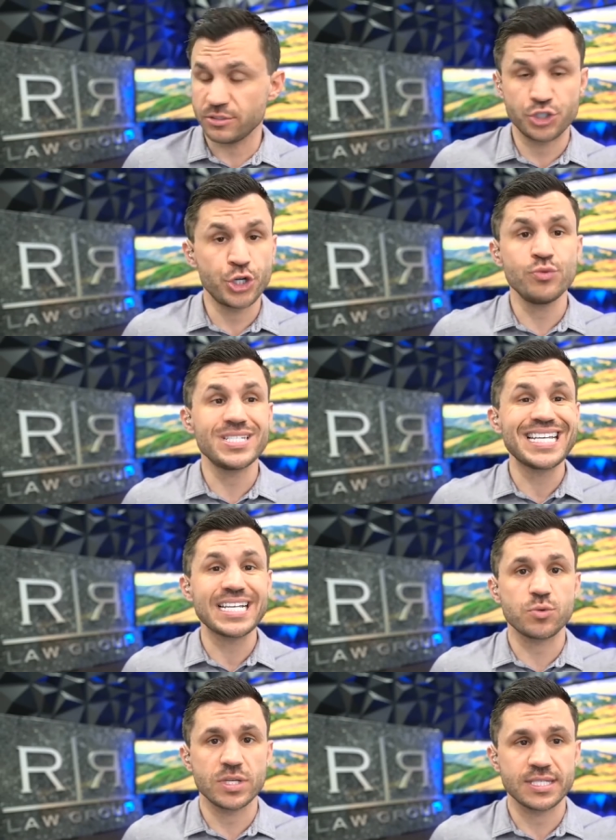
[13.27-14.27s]
June
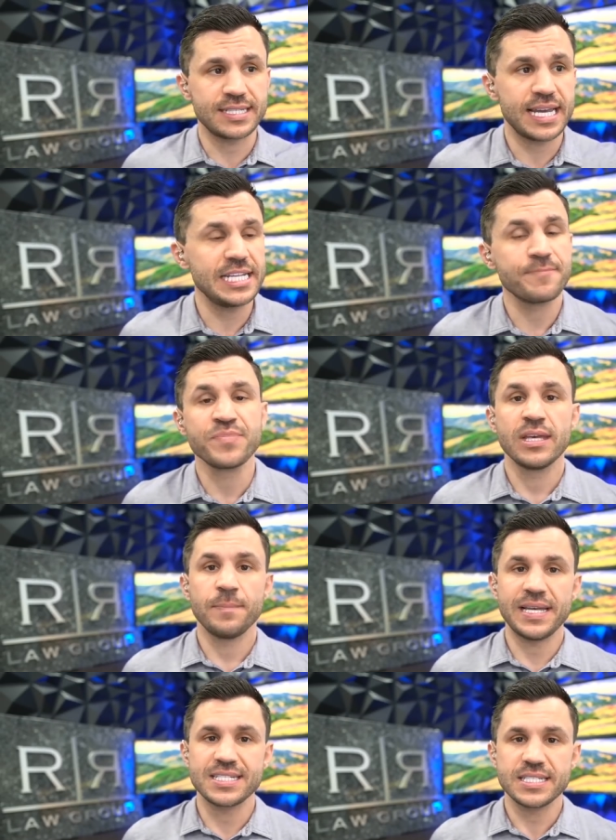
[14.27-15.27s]
6th was the date.
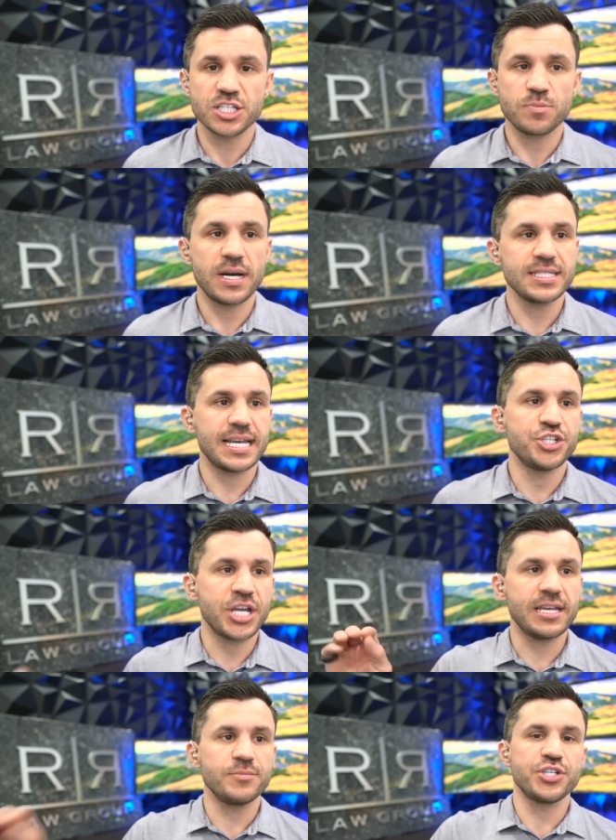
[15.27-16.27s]
Been 6 months, and
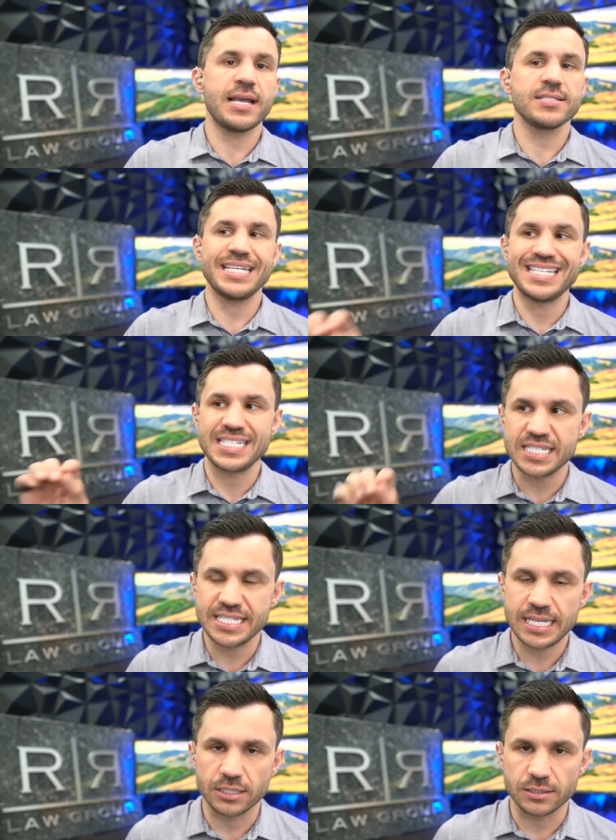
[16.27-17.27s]
Jacob Chansley is
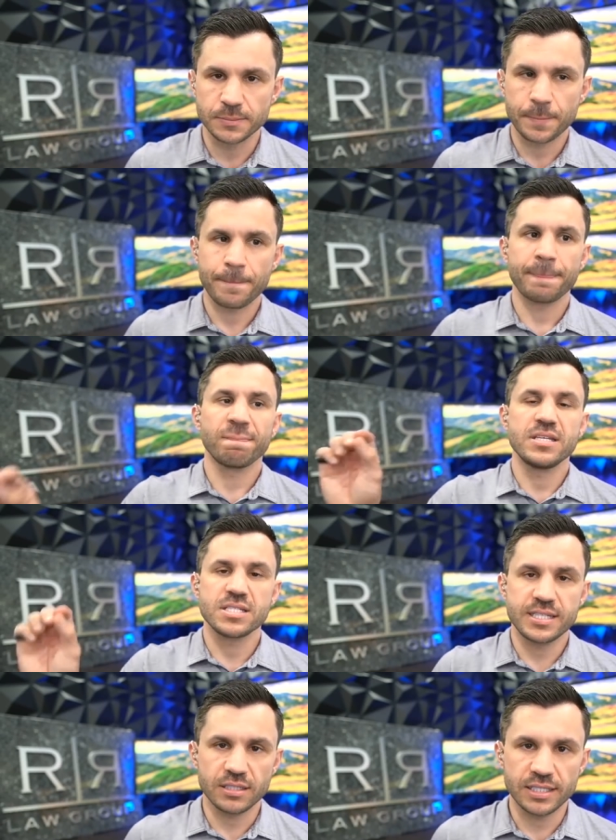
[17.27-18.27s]
still
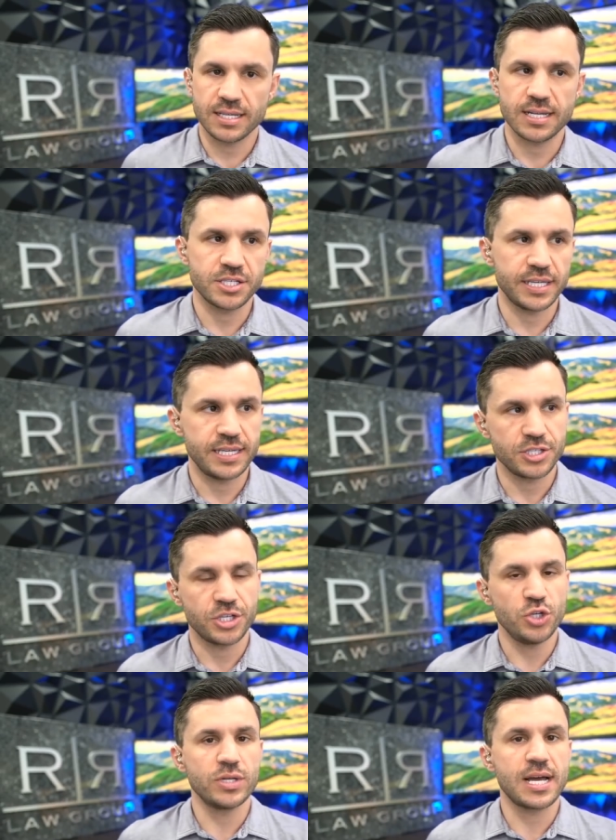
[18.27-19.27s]
in custody. He's the
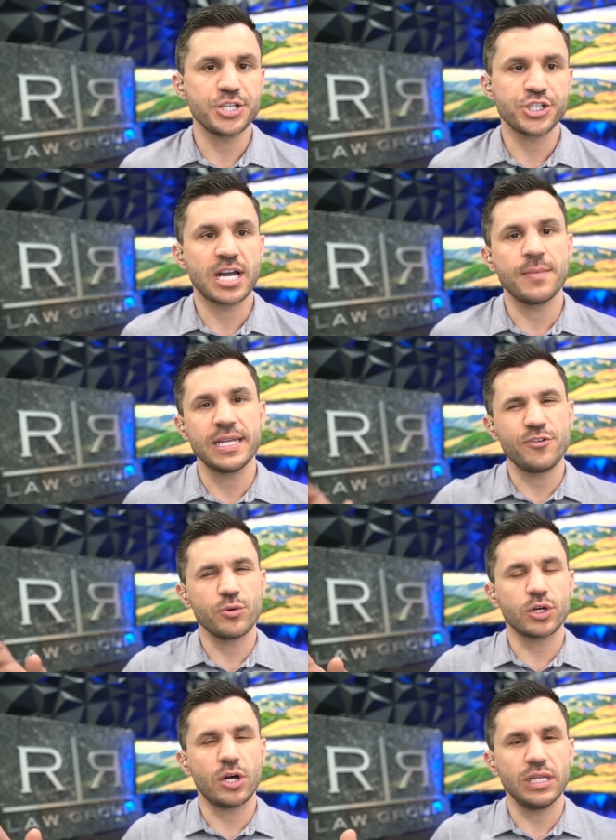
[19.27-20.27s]
QAnon shaman. If you
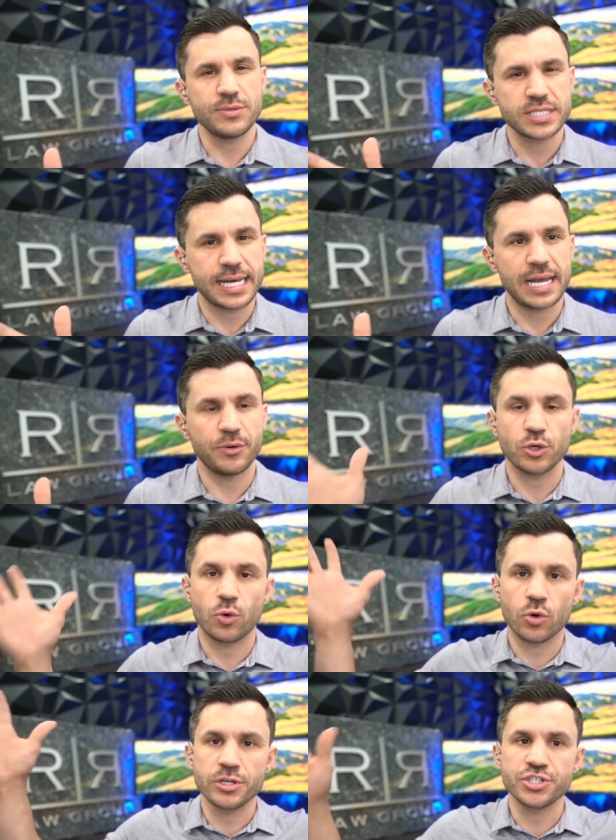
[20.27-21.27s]
recall, he was the guy with the
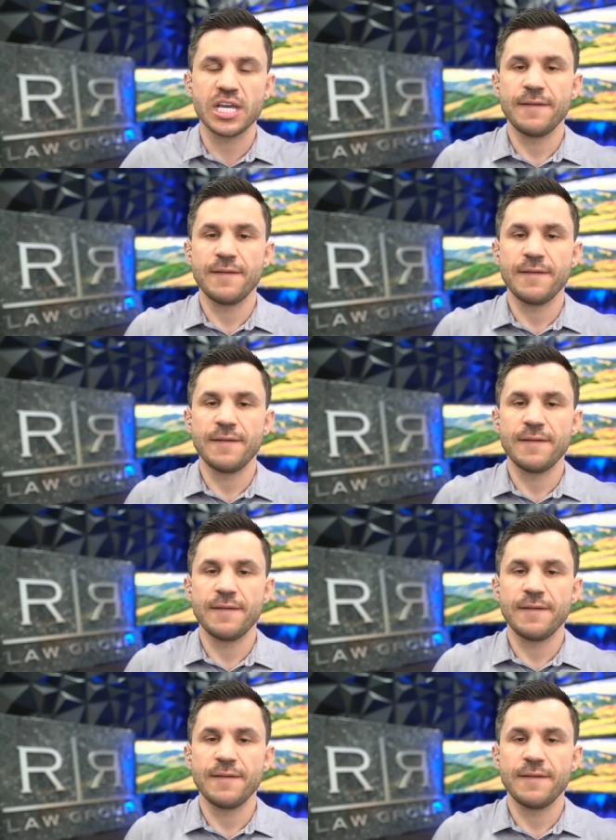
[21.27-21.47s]
horns